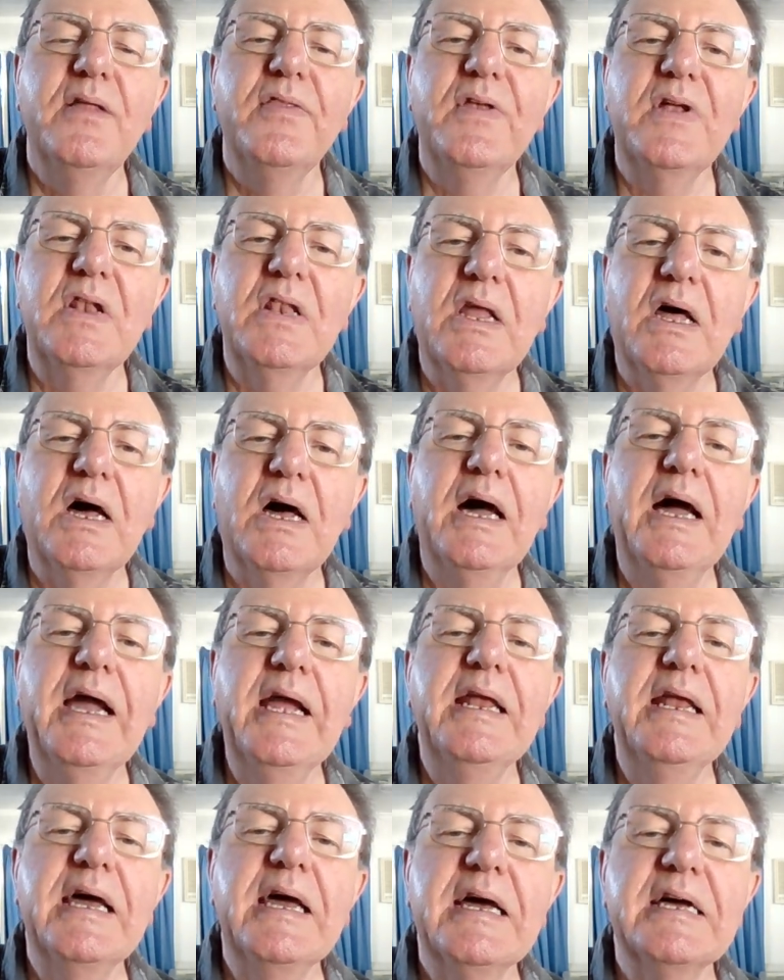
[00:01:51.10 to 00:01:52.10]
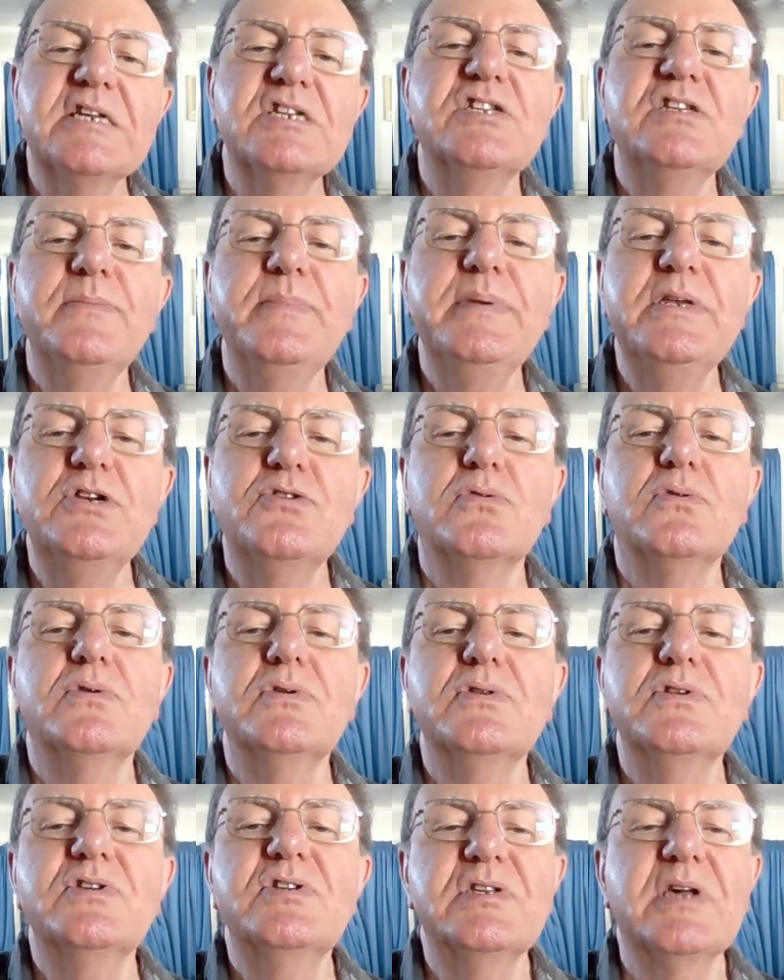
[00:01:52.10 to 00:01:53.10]
the line has to be
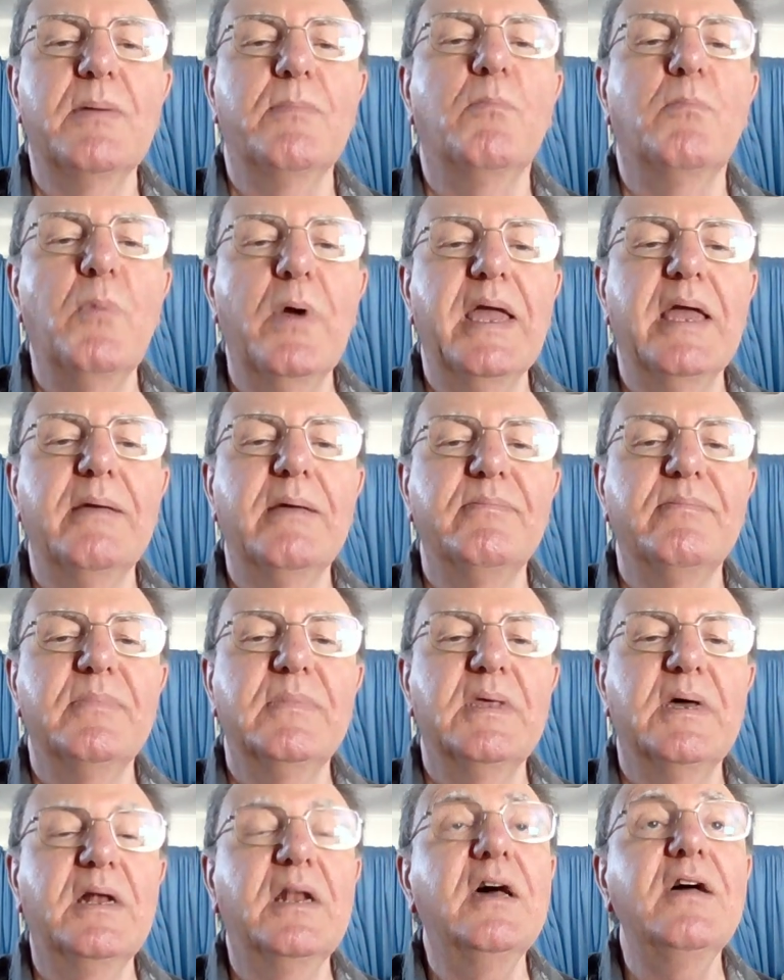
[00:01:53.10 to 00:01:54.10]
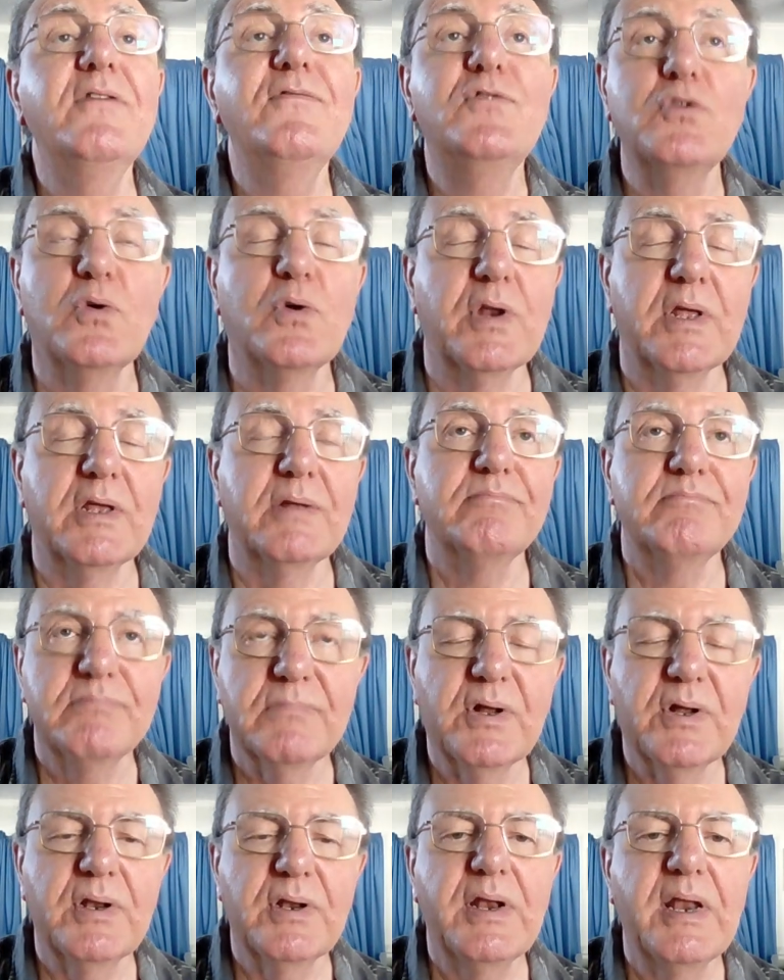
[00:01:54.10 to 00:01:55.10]
drawn somewhere, and I've drawn it
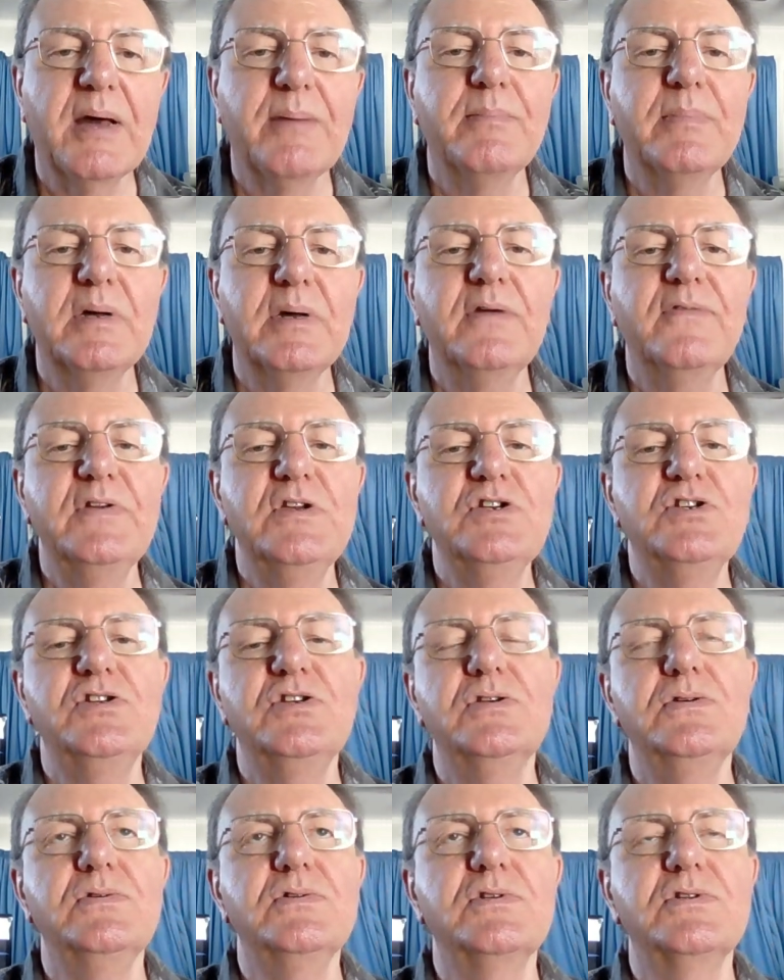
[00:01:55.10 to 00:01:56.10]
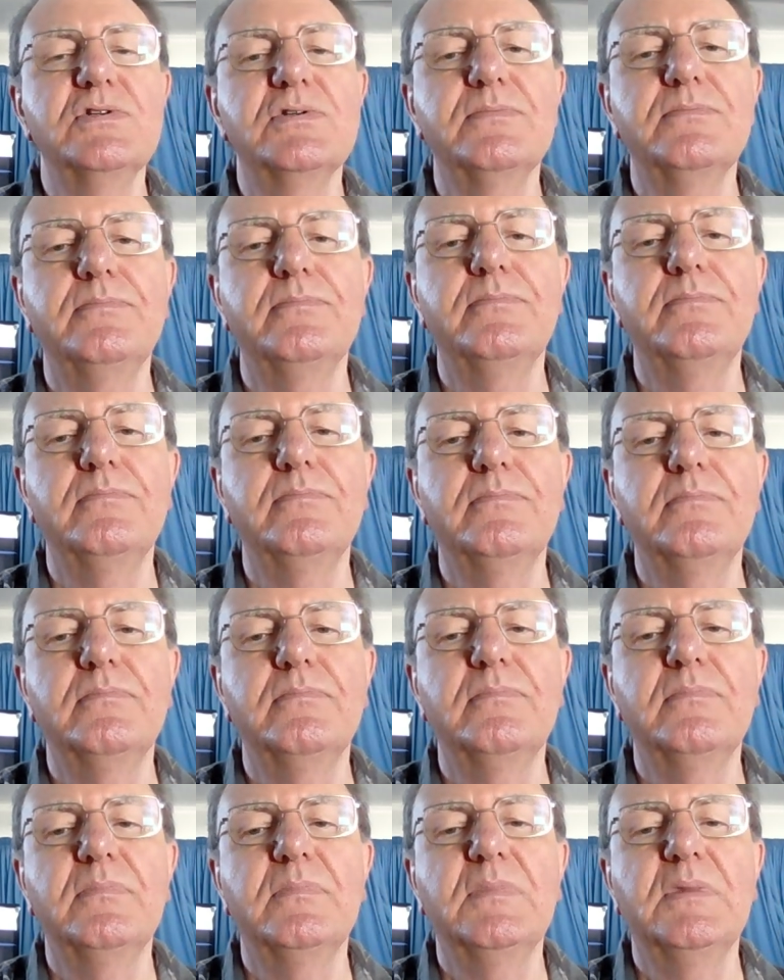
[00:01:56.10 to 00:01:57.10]
on a number of issues.
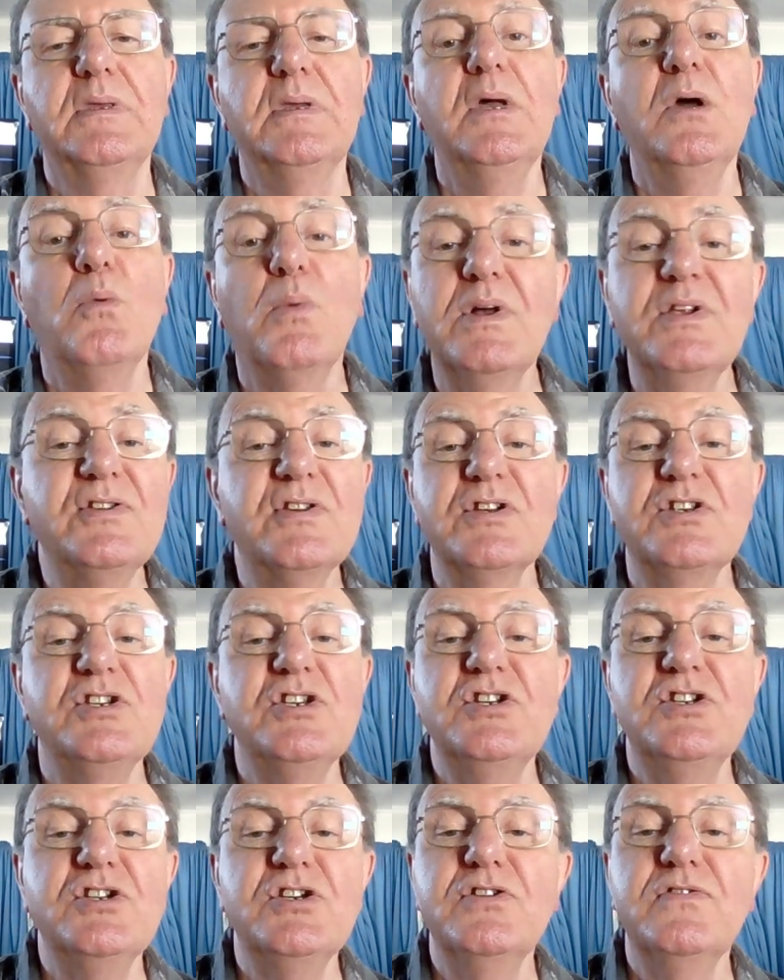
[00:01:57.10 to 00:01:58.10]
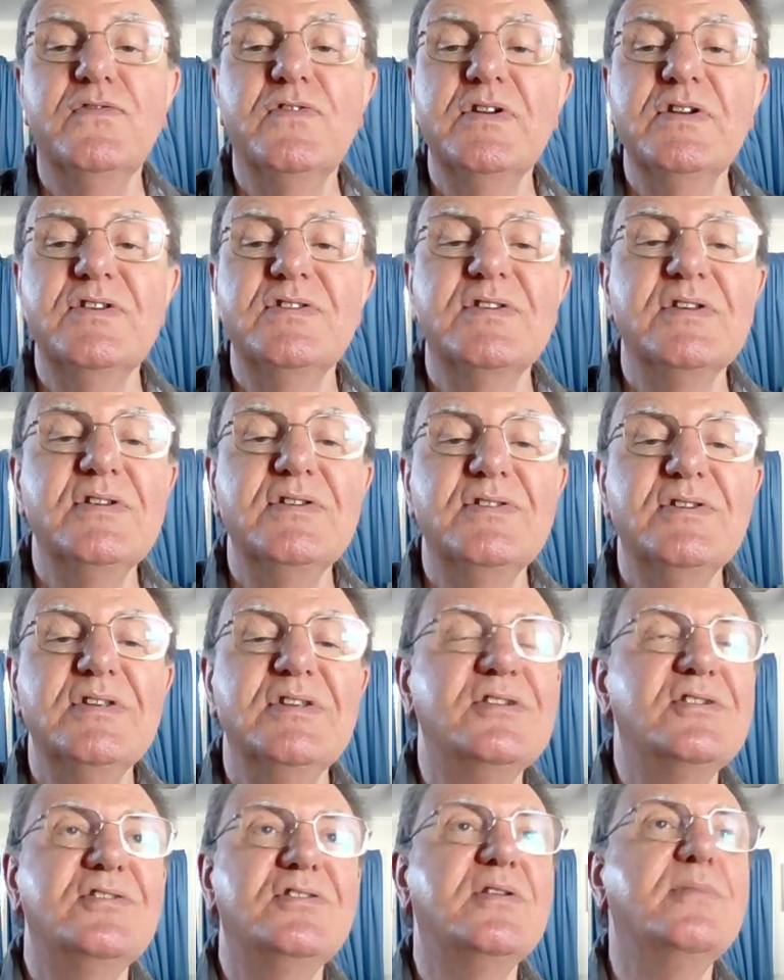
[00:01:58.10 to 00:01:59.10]
One such issue, for instance,
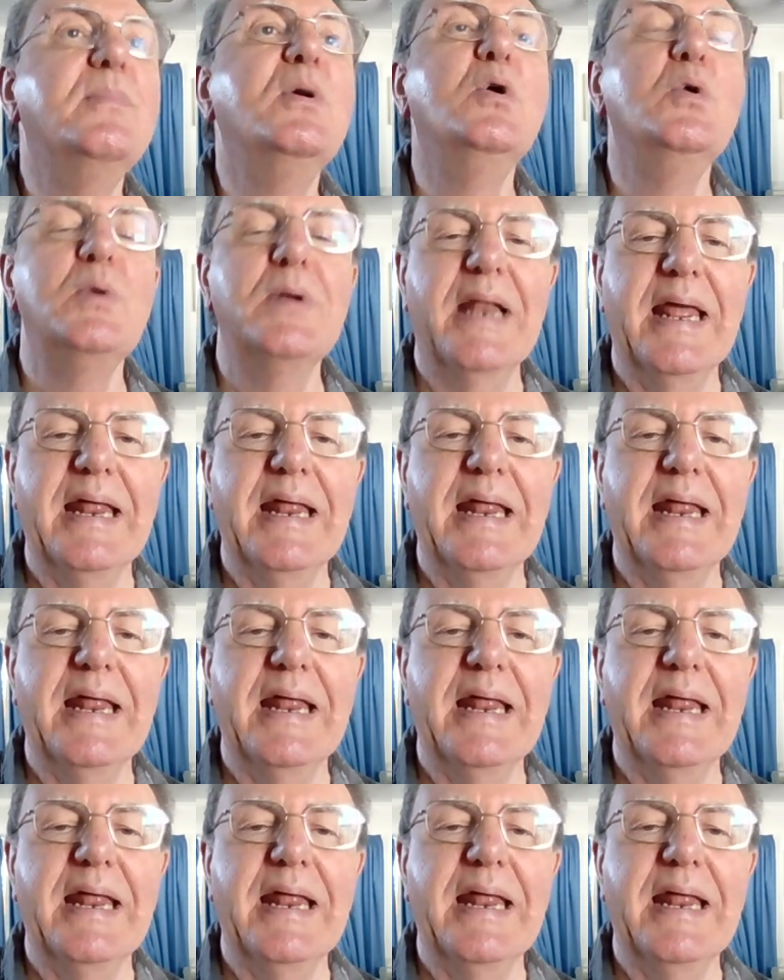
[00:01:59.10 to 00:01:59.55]
is the moon